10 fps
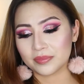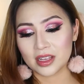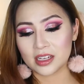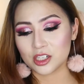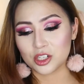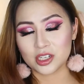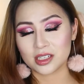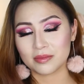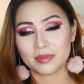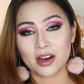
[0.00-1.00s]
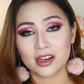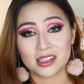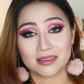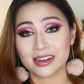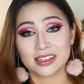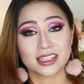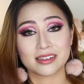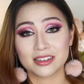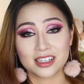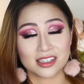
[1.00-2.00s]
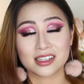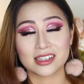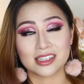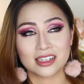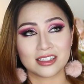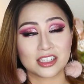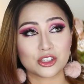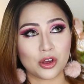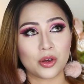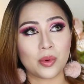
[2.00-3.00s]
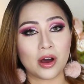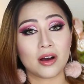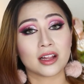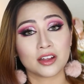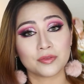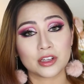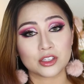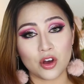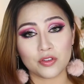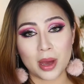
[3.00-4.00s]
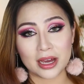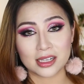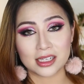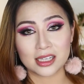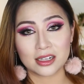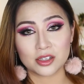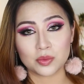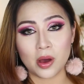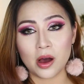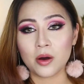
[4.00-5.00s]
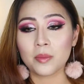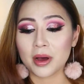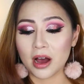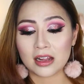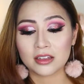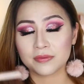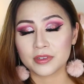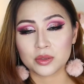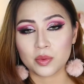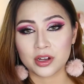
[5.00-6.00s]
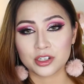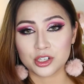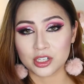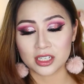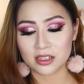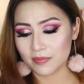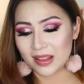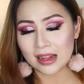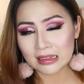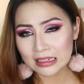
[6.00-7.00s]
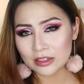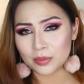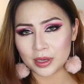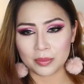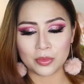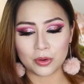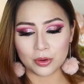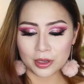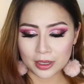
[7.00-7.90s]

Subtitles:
It's just NARS does concealers so well. I love the soft matte concealer as well, but I love this one just a little bit more.